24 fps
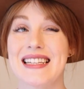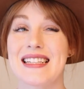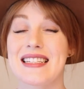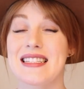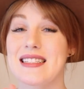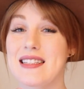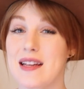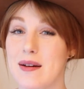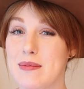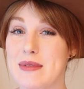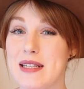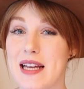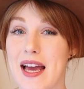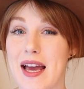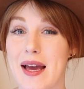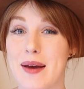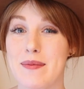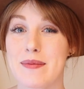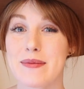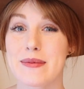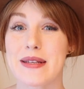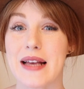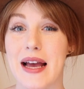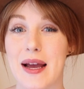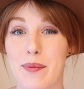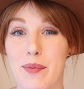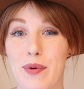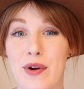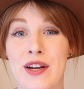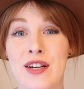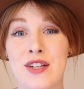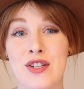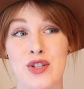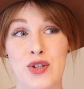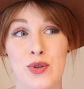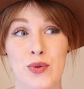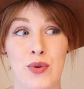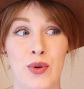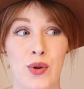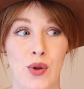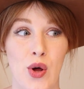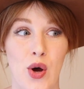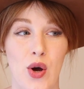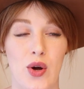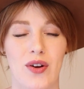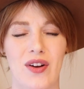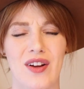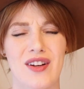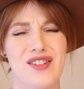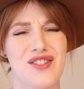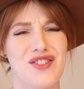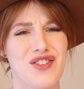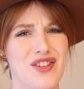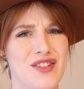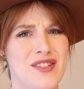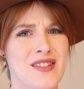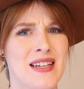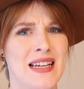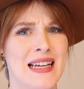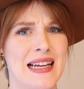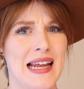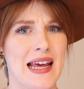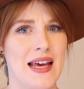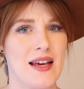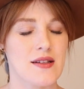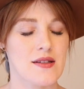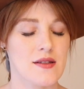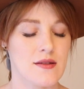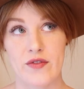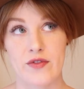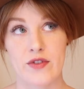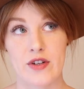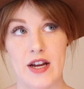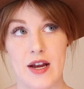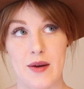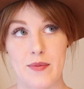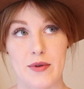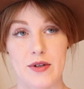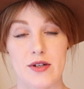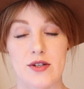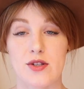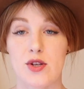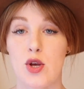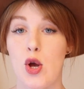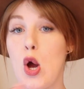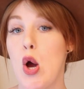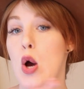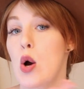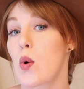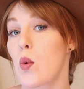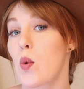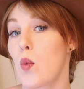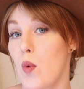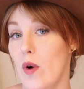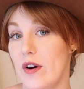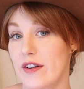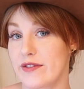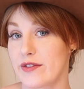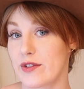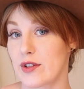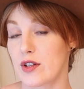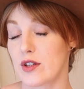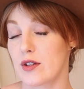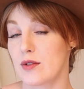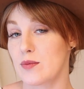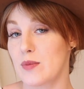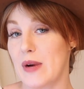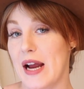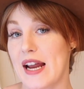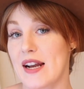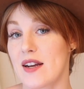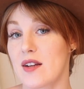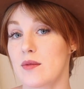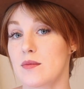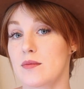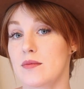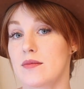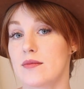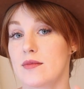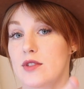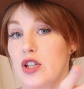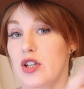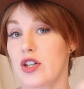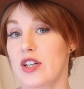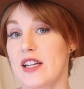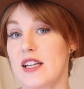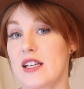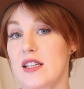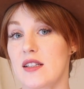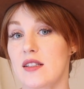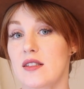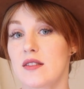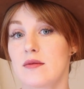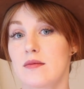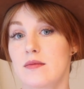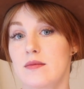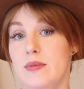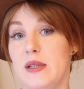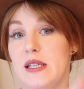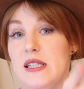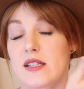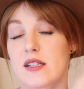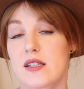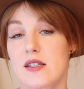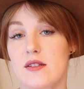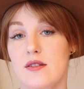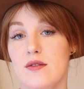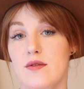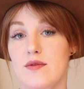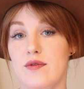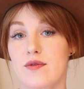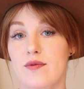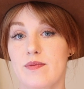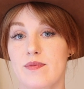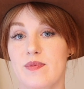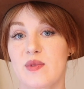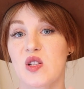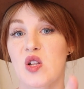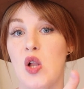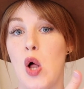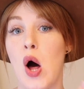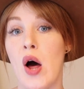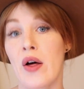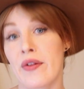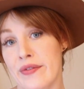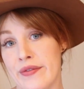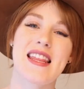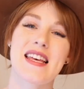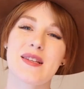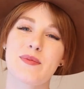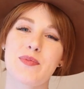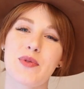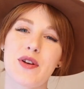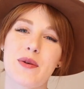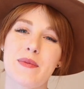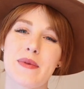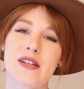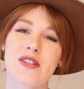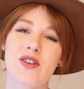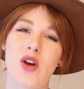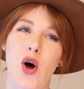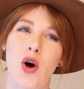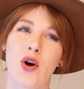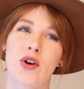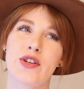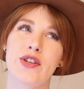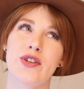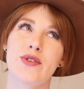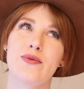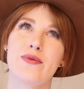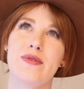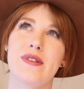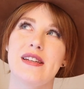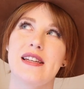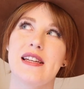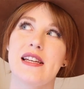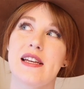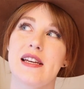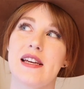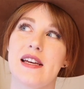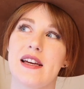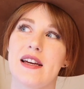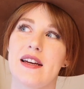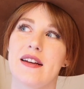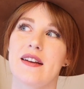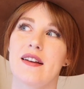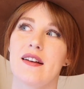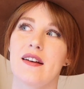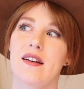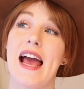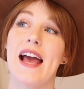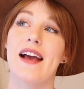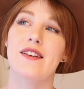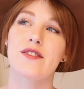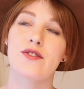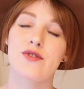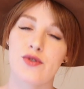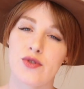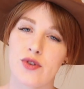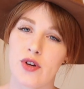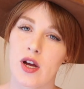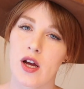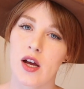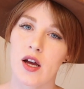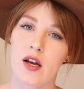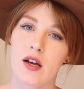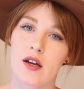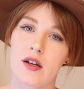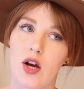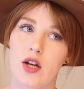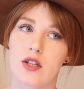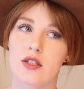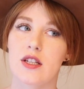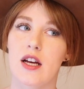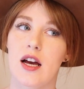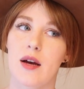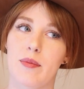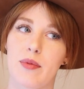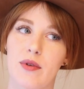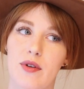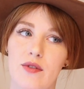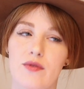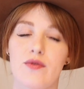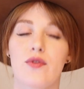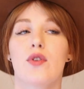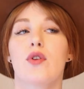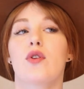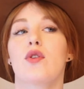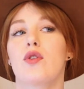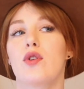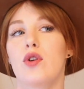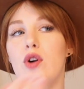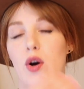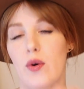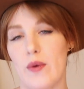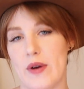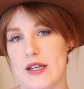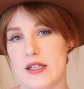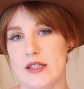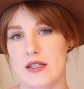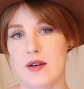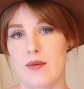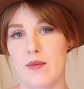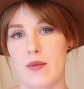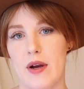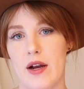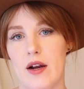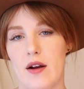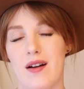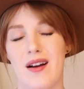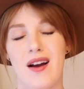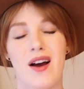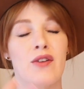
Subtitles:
Sometimes I bring 2 along just in case. 1 for diapers, 1 for random dirty pieces of cloth. And that's pretty much all you need extra on top of going somewhere.